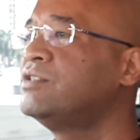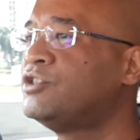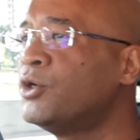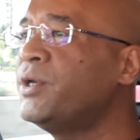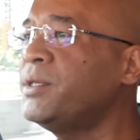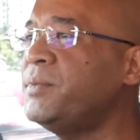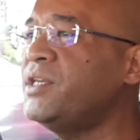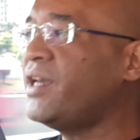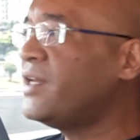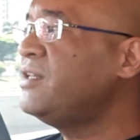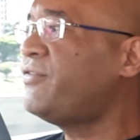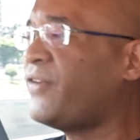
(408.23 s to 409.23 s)
doing me
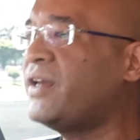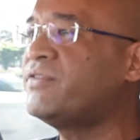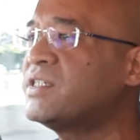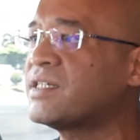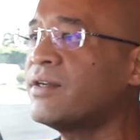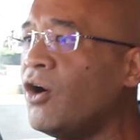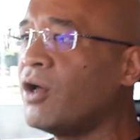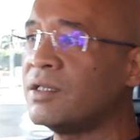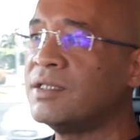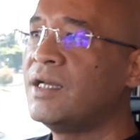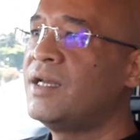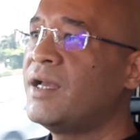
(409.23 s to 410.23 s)
any favors at
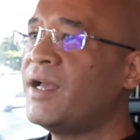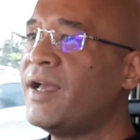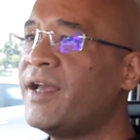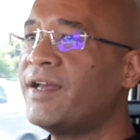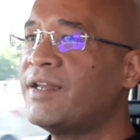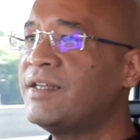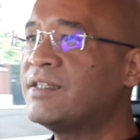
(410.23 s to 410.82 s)
all. And